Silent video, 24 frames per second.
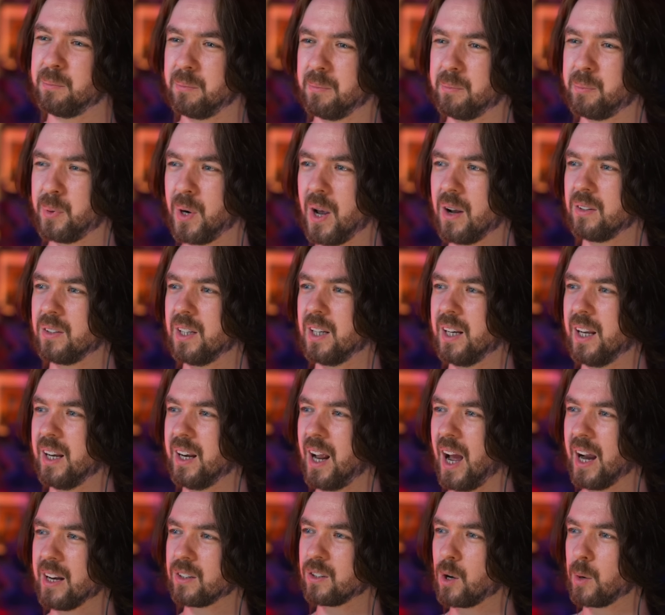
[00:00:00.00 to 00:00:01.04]
I'm proud that
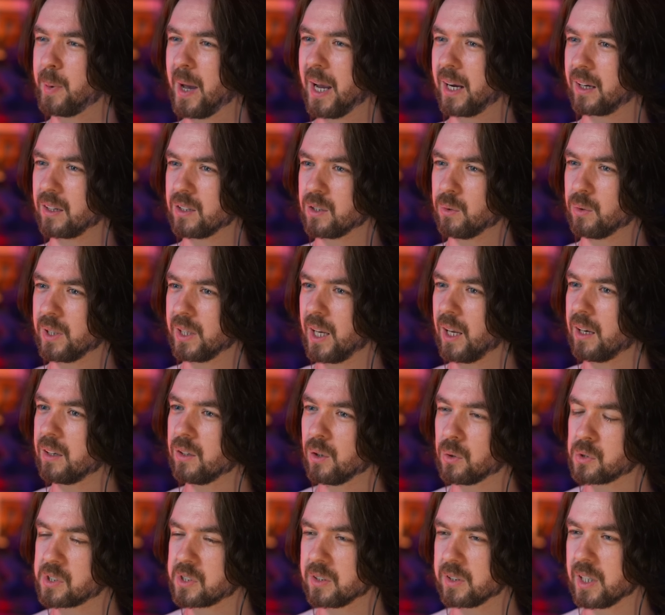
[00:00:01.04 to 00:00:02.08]
I'd go back and do it again.
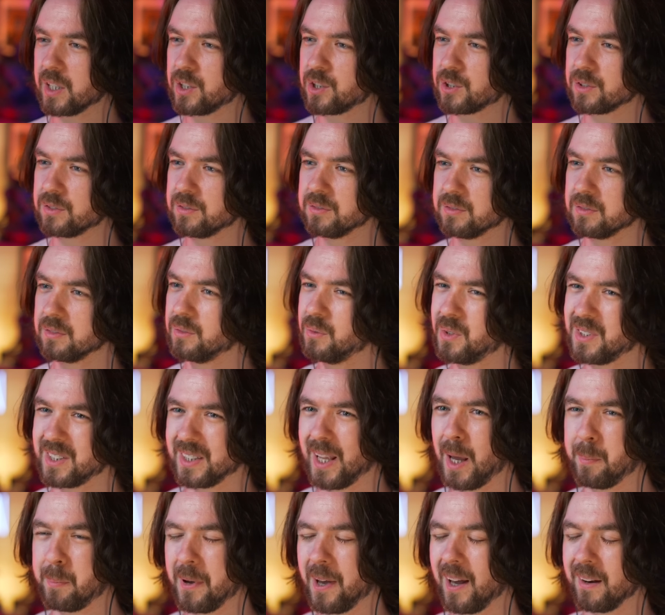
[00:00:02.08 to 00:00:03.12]
No sedation. Wasn't
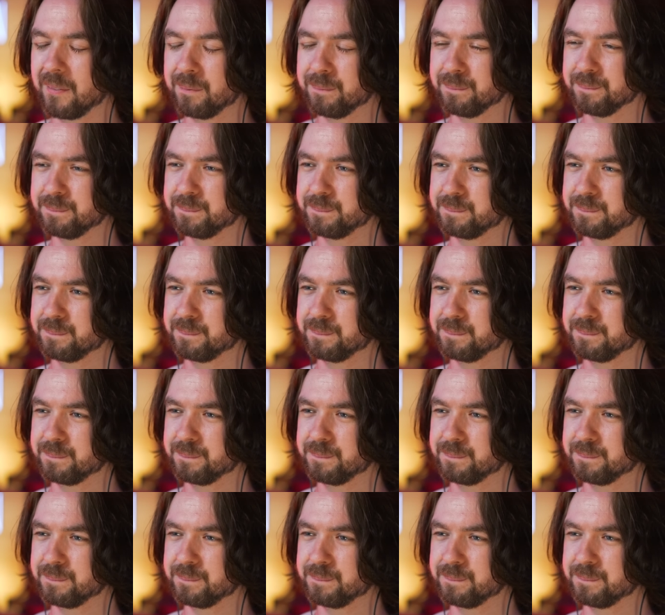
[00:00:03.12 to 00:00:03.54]
that bad.